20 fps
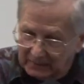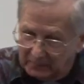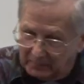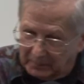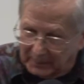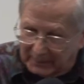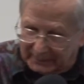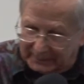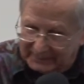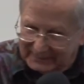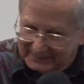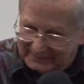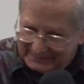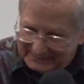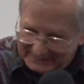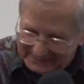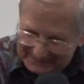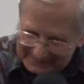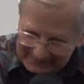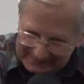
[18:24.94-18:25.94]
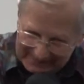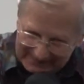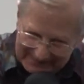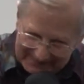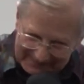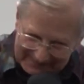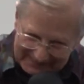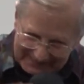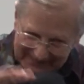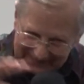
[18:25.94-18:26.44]
but
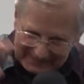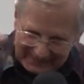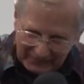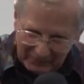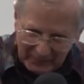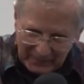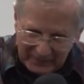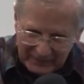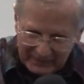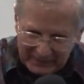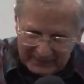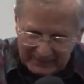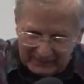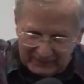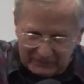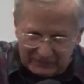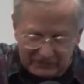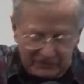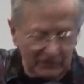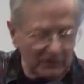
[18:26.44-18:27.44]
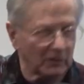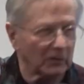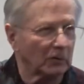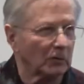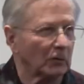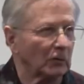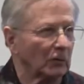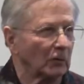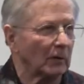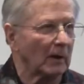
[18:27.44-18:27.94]
give me things to
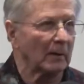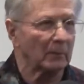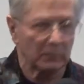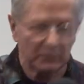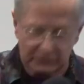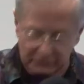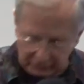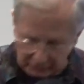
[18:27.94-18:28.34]
learn. I was